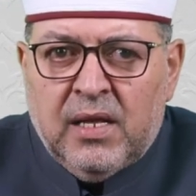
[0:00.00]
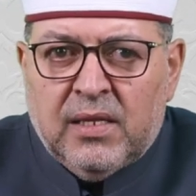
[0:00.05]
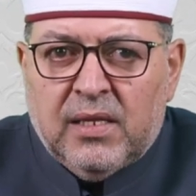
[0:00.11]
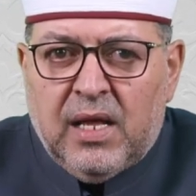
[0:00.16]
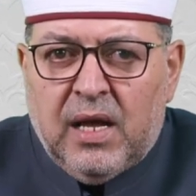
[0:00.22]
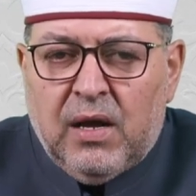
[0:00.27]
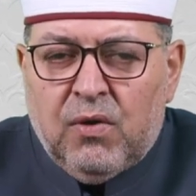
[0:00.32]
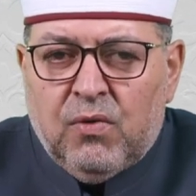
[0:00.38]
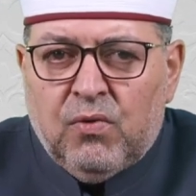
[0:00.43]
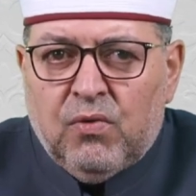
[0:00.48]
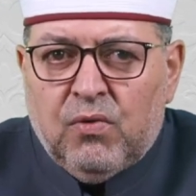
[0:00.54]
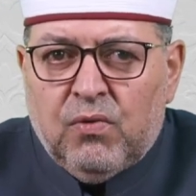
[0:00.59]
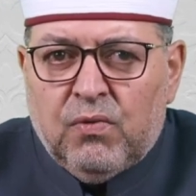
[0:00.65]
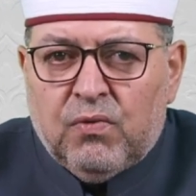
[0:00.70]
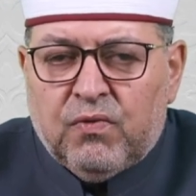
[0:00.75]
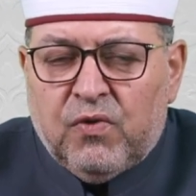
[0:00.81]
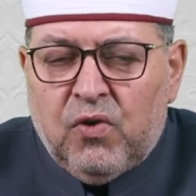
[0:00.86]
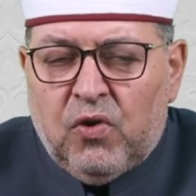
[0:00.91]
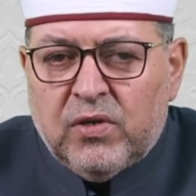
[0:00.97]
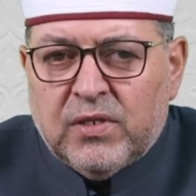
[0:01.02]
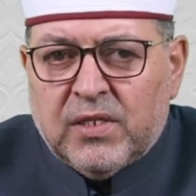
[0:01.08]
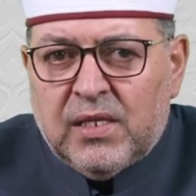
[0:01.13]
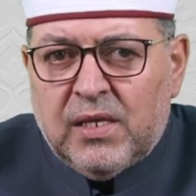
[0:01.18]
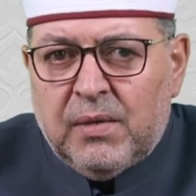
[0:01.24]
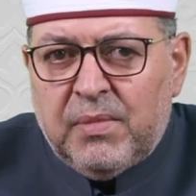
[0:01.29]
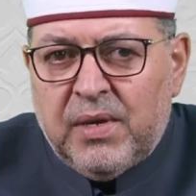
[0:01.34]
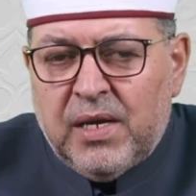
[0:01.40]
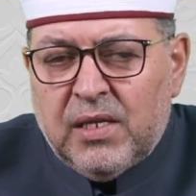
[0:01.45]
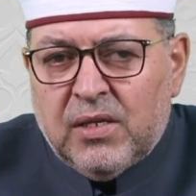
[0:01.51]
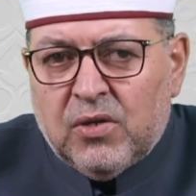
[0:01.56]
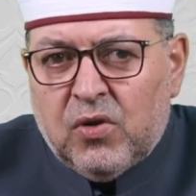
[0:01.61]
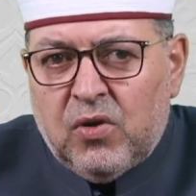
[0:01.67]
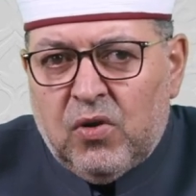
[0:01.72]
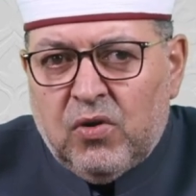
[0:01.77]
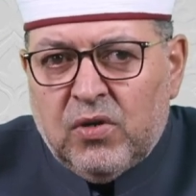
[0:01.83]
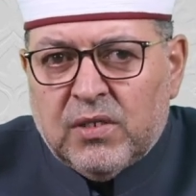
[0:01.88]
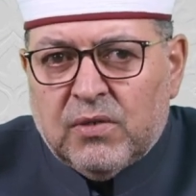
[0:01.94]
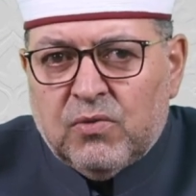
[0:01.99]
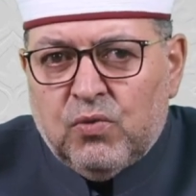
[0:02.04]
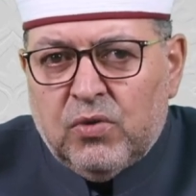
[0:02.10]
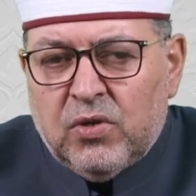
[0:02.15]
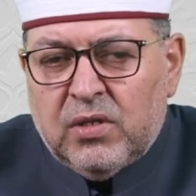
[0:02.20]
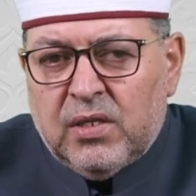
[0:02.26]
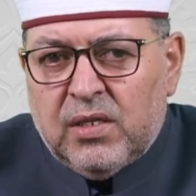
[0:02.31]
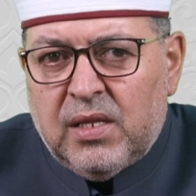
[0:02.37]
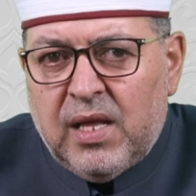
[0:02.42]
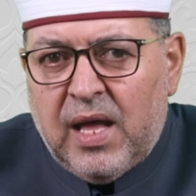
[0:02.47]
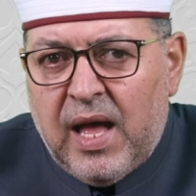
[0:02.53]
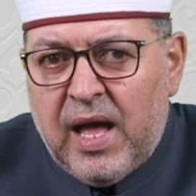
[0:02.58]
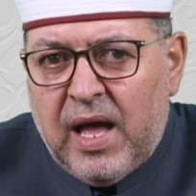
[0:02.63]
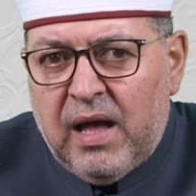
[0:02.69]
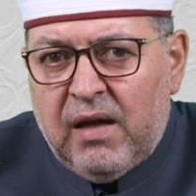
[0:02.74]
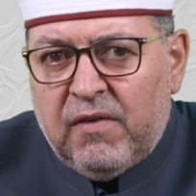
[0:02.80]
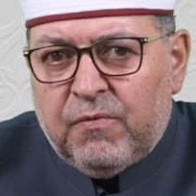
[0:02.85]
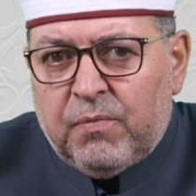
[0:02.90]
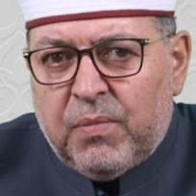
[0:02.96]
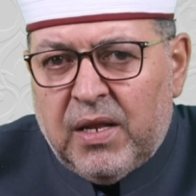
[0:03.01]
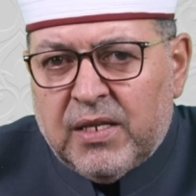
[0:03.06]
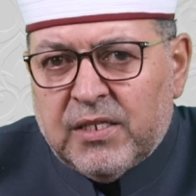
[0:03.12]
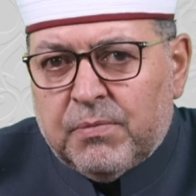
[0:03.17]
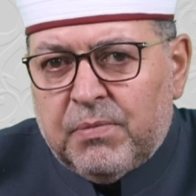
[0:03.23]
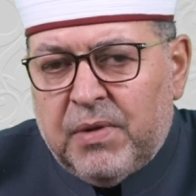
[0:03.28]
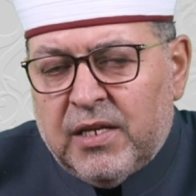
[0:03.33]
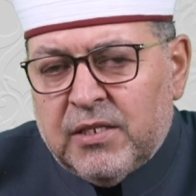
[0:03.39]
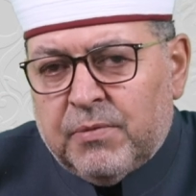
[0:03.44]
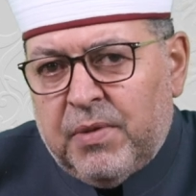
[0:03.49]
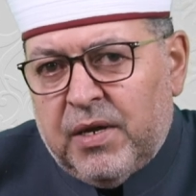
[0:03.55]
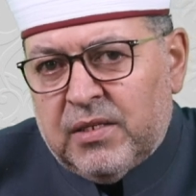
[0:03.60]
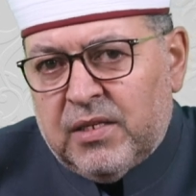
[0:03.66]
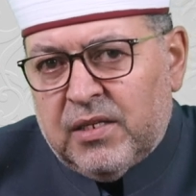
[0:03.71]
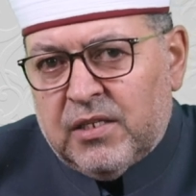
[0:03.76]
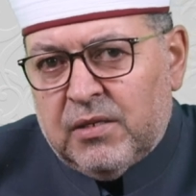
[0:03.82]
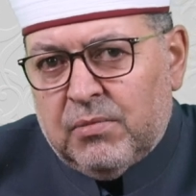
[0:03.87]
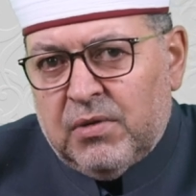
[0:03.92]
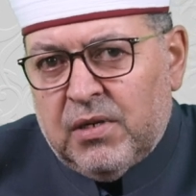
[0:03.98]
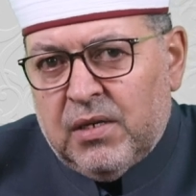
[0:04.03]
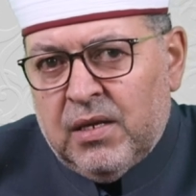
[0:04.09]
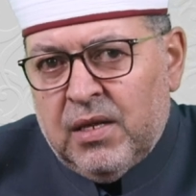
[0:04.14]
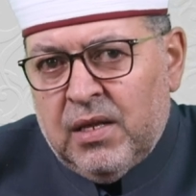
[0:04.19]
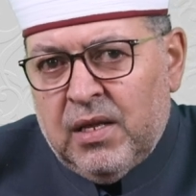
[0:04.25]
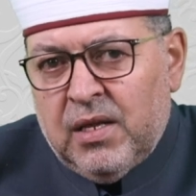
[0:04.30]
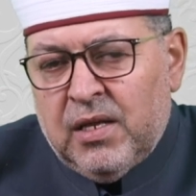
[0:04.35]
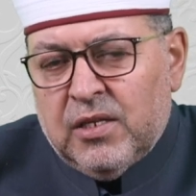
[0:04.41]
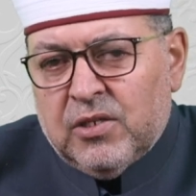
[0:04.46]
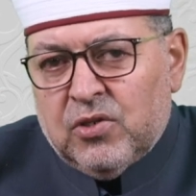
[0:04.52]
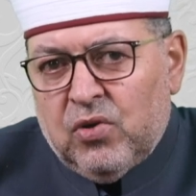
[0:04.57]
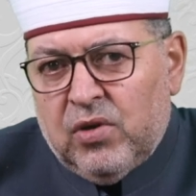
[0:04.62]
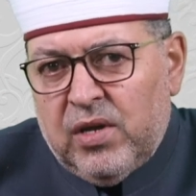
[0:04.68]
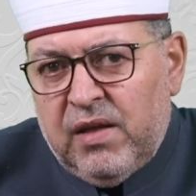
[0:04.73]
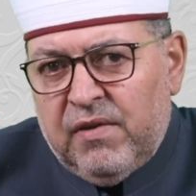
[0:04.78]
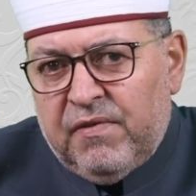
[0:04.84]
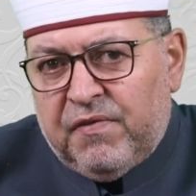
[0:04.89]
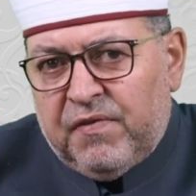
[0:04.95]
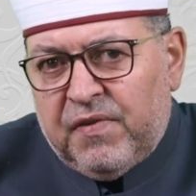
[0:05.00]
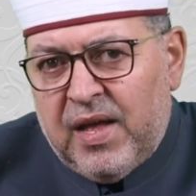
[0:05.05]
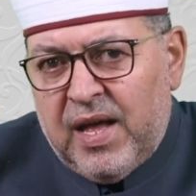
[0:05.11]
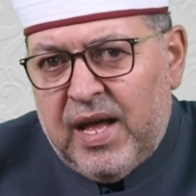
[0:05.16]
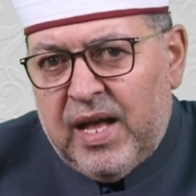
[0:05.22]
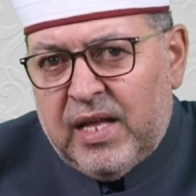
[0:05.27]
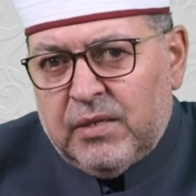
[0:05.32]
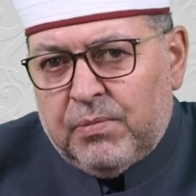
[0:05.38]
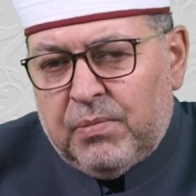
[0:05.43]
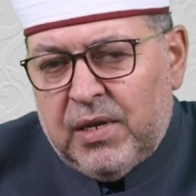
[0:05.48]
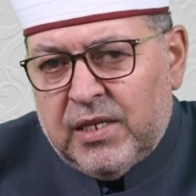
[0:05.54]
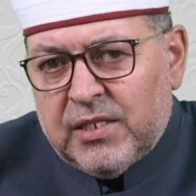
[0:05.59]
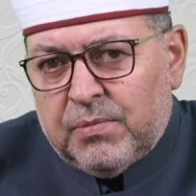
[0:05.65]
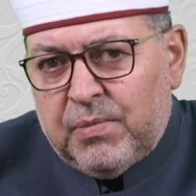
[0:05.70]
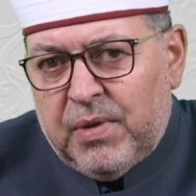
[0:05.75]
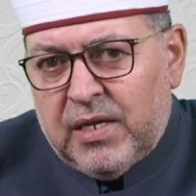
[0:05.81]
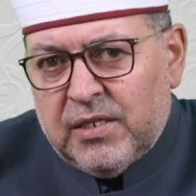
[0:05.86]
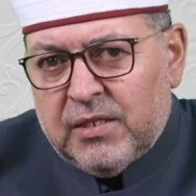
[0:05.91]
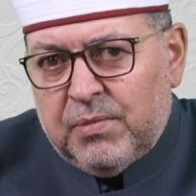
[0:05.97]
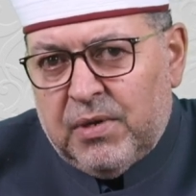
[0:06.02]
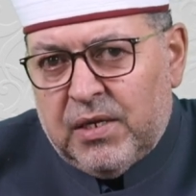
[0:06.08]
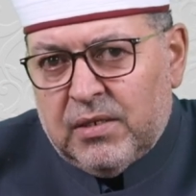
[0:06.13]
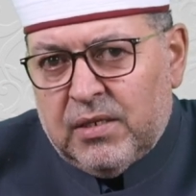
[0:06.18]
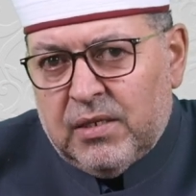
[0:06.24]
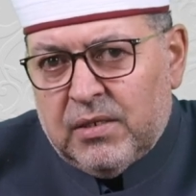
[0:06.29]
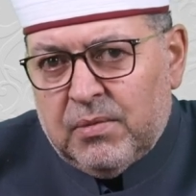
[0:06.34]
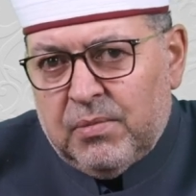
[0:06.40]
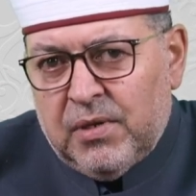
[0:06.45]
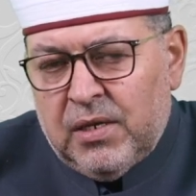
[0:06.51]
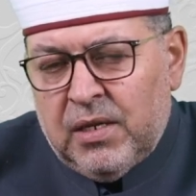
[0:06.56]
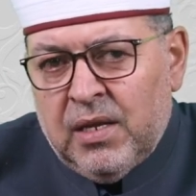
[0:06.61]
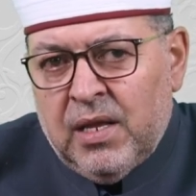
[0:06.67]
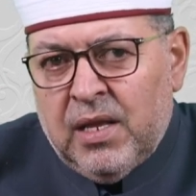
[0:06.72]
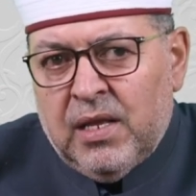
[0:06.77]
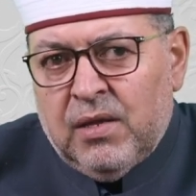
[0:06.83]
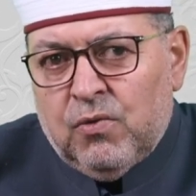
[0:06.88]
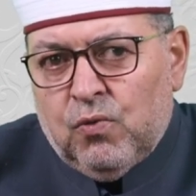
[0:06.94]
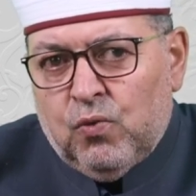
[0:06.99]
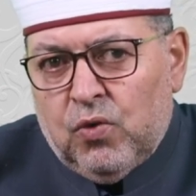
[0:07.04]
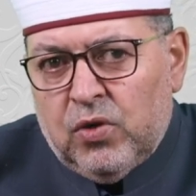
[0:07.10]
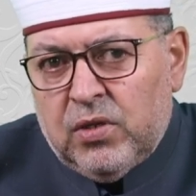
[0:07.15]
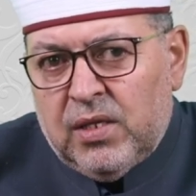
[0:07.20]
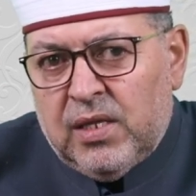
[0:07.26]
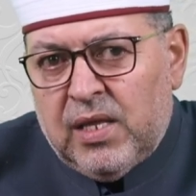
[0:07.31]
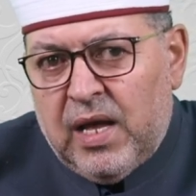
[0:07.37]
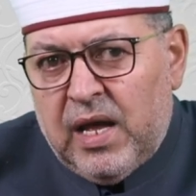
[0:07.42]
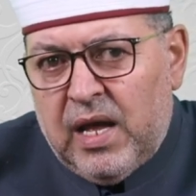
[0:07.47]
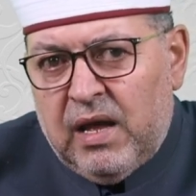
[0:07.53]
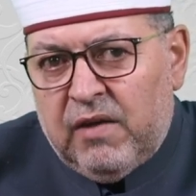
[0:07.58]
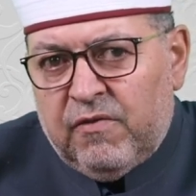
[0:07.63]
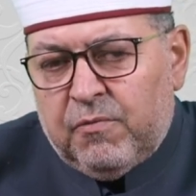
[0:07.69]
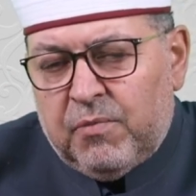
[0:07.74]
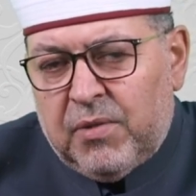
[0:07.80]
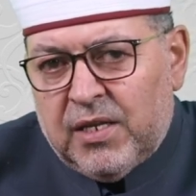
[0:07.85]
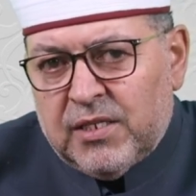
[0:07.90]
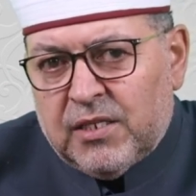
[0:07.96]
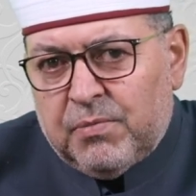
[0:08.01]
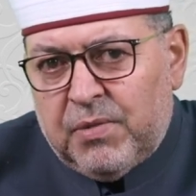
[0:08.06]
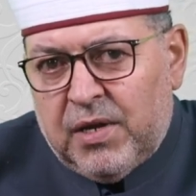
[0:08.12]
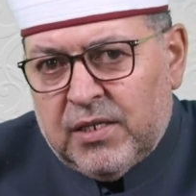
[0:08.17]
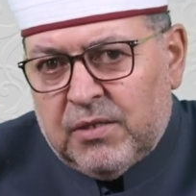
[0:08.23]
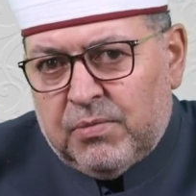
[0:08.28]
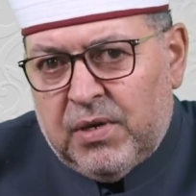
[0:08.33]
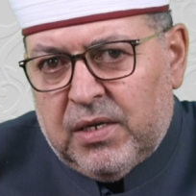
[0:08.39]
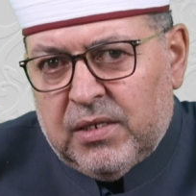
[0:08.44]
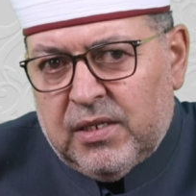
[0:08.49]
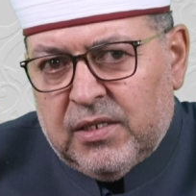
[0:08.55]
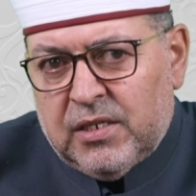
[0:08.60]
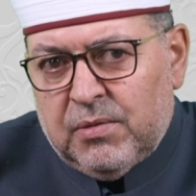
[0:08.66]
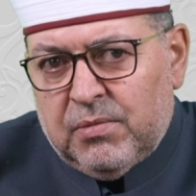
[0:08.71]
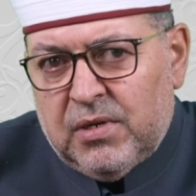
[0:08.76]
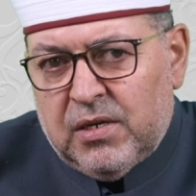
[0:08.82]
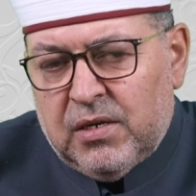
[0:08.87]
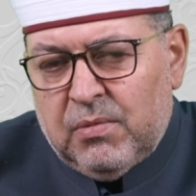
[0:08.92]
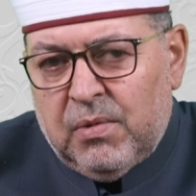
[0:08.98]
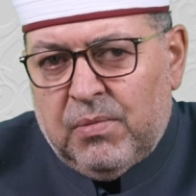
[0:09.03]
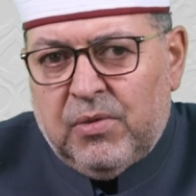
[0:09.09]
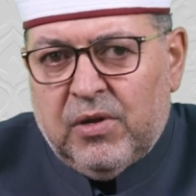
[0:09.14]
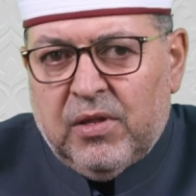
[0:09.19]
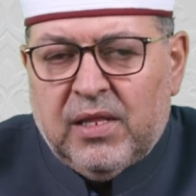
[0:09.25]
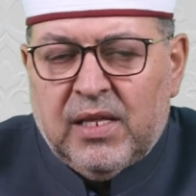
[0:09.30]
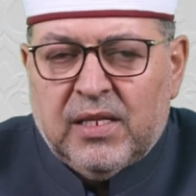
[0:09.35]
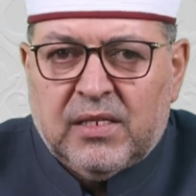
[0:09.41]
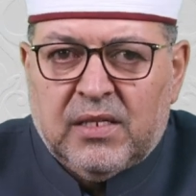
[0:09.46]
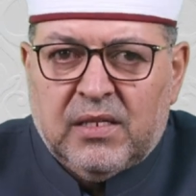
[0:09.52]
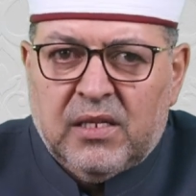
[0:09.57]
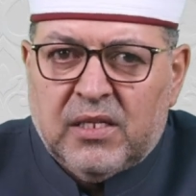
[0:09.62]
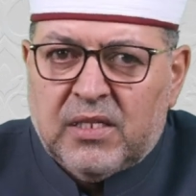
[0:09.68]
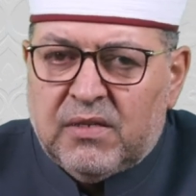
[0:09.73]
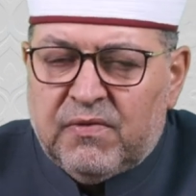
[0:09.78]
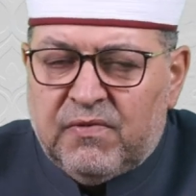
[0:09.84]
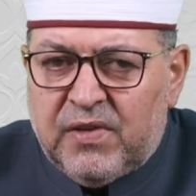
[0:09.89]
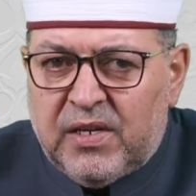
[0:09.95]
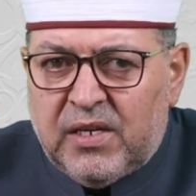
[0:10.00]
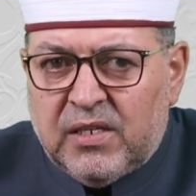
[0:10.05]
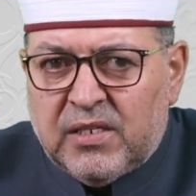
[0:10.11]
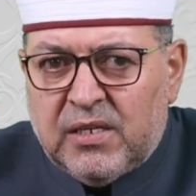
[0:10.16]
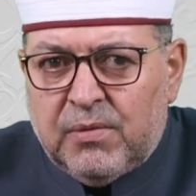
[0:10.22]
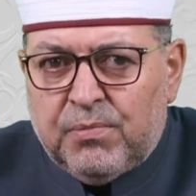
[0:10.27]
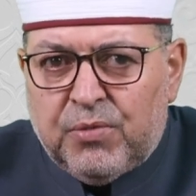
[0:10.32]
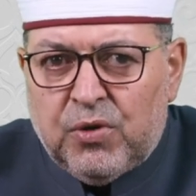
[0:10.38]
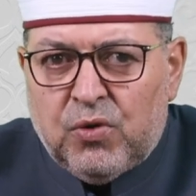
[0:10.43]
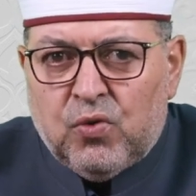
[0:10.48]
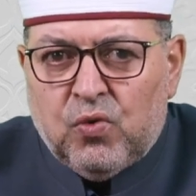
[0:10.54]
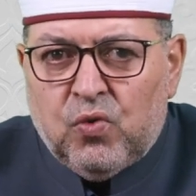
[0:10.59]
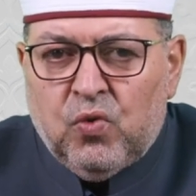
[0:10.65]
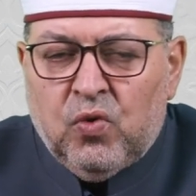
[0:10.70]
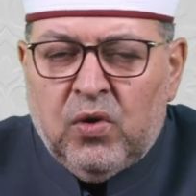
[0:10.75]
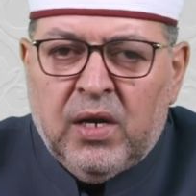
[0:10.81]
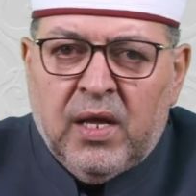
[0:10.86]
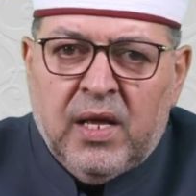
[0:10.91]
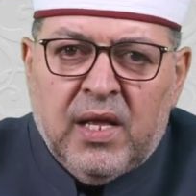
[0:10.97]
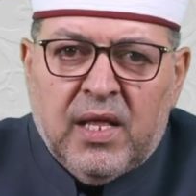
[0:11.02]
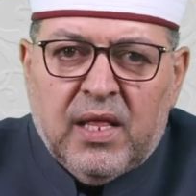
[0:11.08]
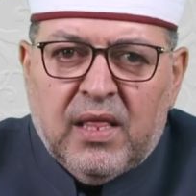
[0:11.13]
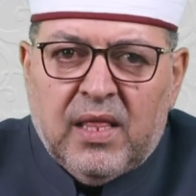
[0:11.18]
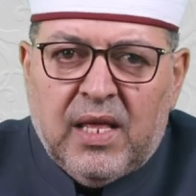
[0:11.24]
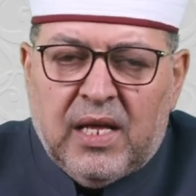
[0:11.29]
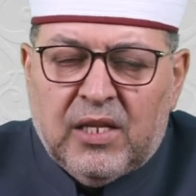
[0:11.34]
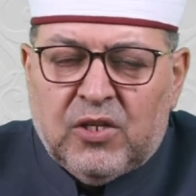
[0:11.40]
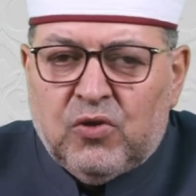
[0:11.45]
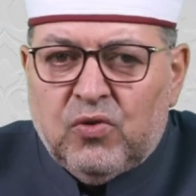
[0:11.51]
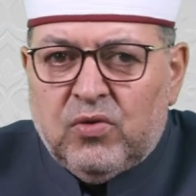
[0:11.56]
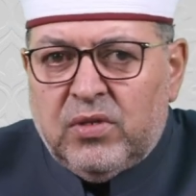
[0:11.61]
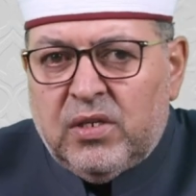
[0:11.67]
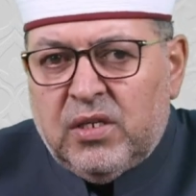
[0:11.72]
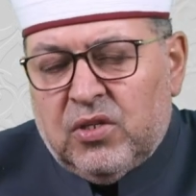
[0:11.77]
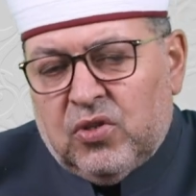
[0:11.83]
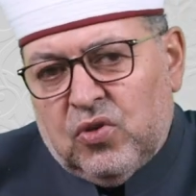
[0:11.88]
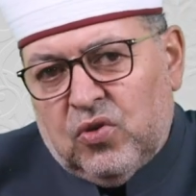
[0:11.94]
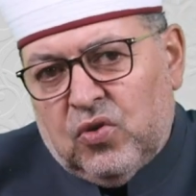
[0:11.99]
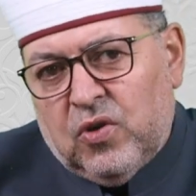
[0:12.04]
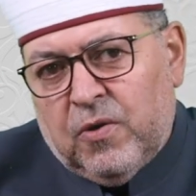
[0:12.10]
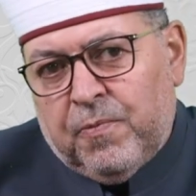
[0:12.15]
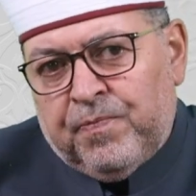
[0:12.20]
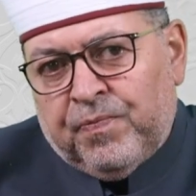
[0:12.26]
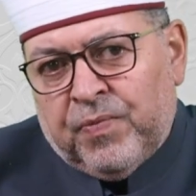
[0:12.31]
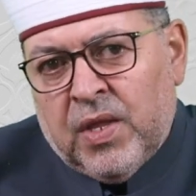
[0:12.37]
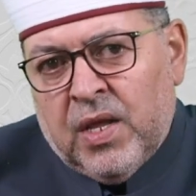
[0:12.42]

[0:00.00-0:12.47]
Now, of course, the main clause would have plus past participle. So if had plus past participle, would have plus past participle. Remember this. This is a very simple rule that you need to know.